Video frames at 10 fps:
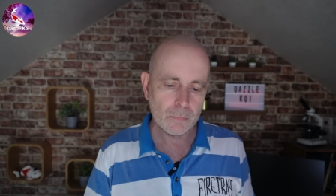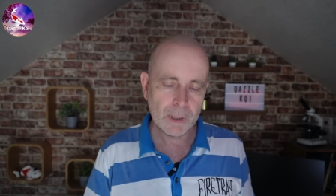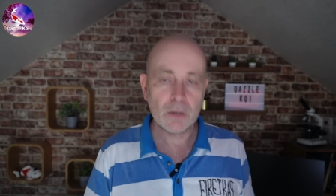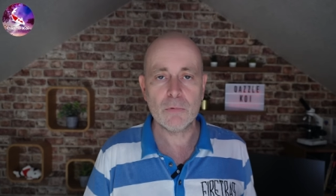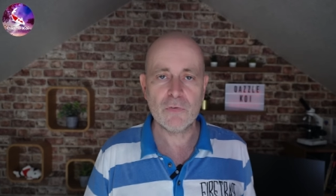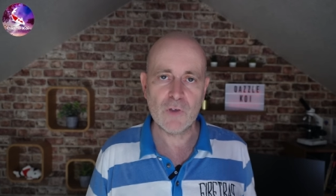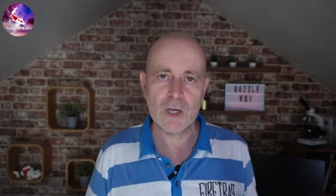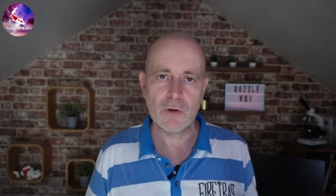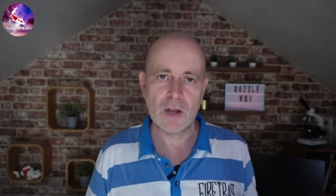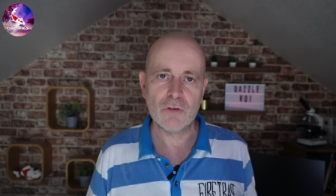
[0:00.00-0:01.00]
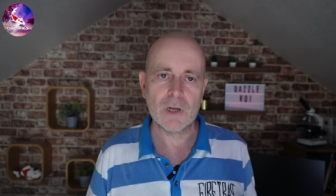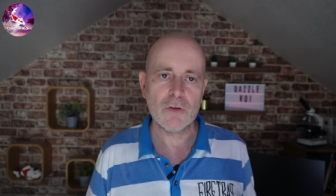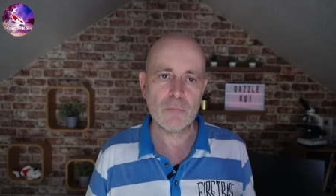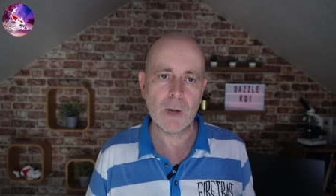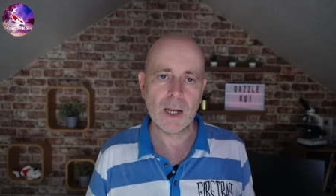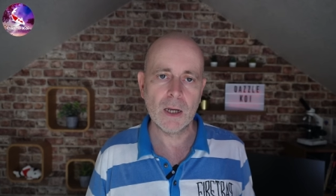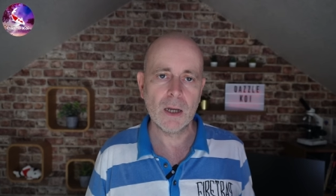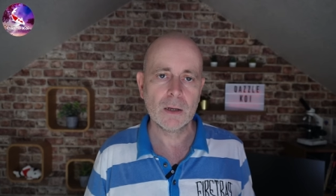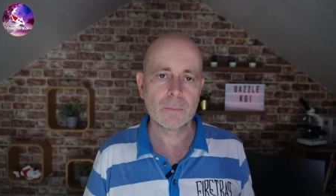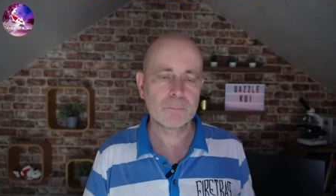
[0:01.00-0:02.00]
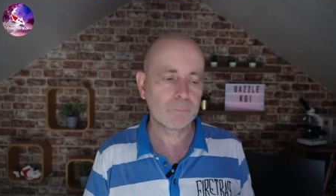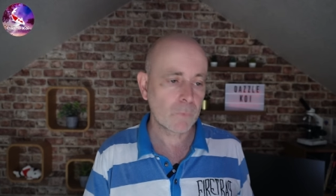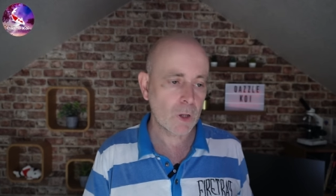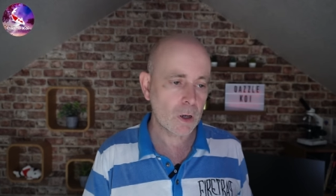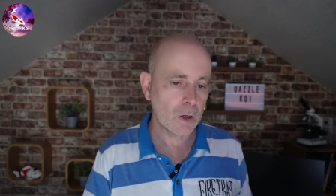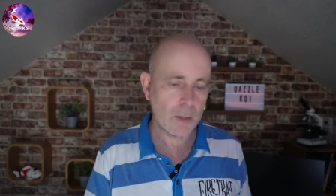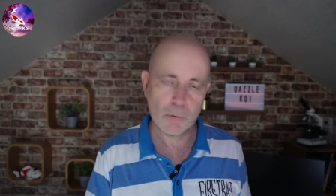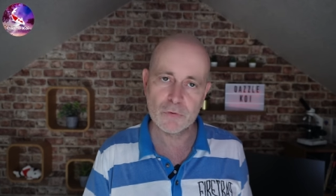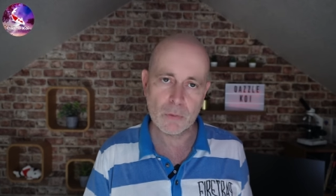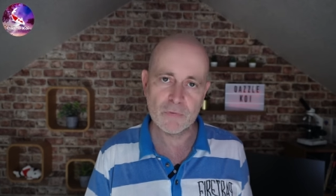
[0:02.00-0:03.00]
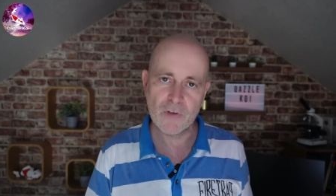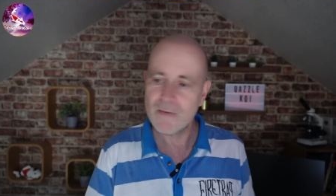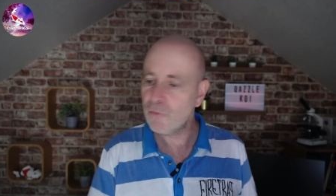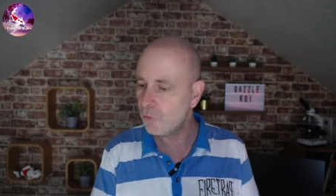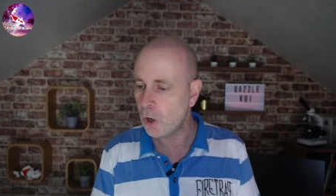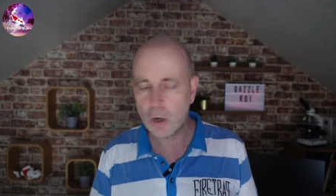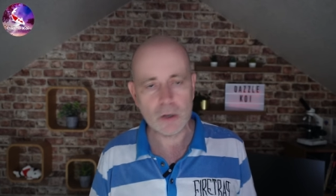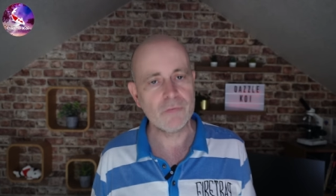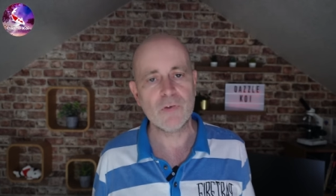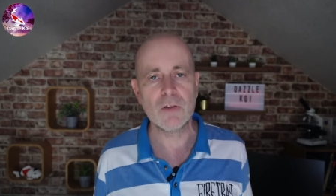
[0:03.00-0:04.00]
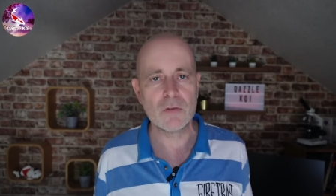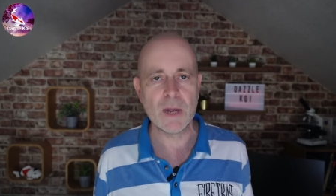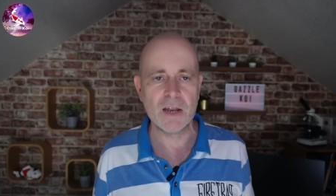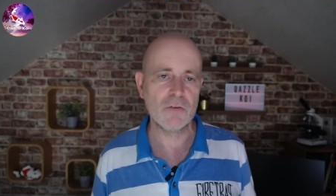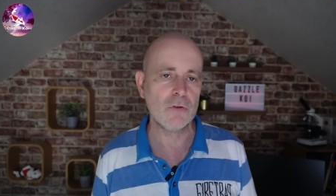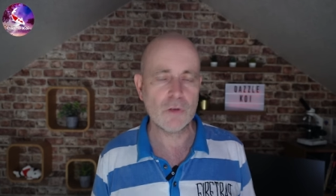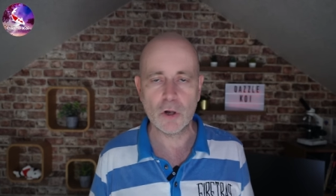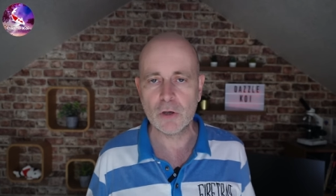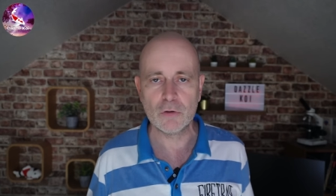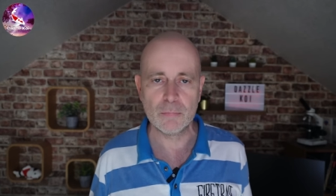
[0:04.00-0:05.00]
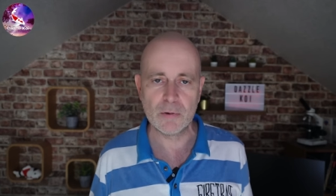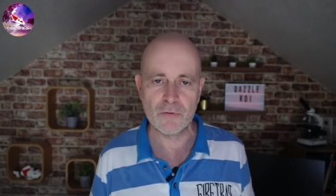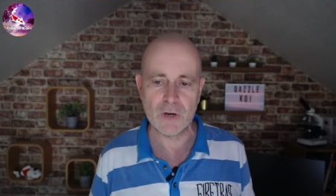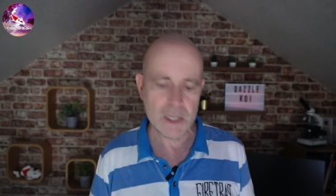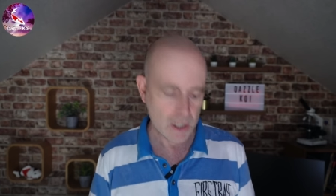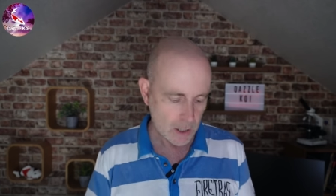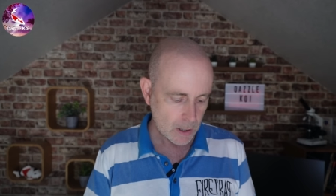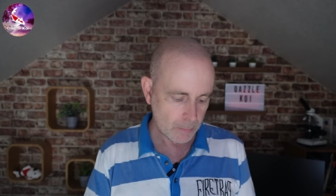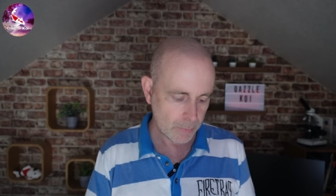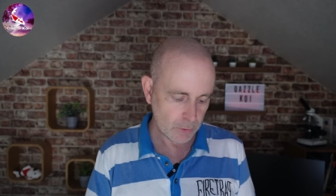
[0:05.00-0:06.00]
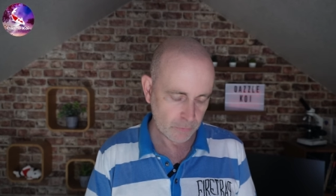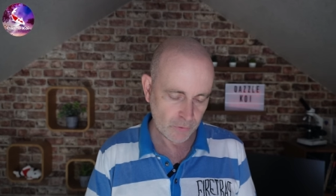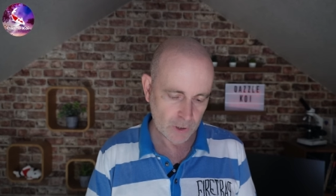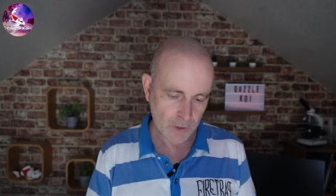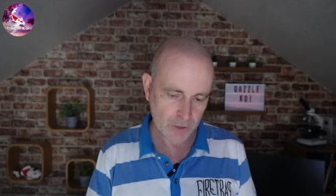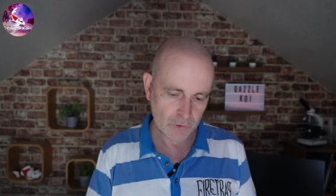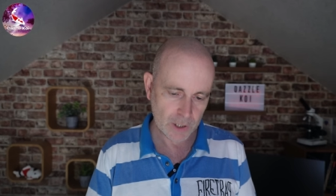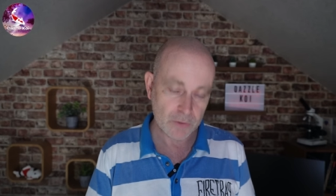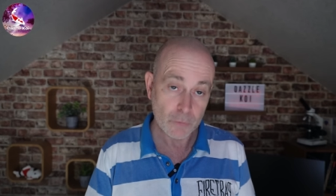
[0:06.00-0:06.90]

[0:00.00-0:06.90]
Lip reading: Build up your feed gradually in spring. Keep on top of all your filter maintenance, all your husbandry. Build up your feed gradually.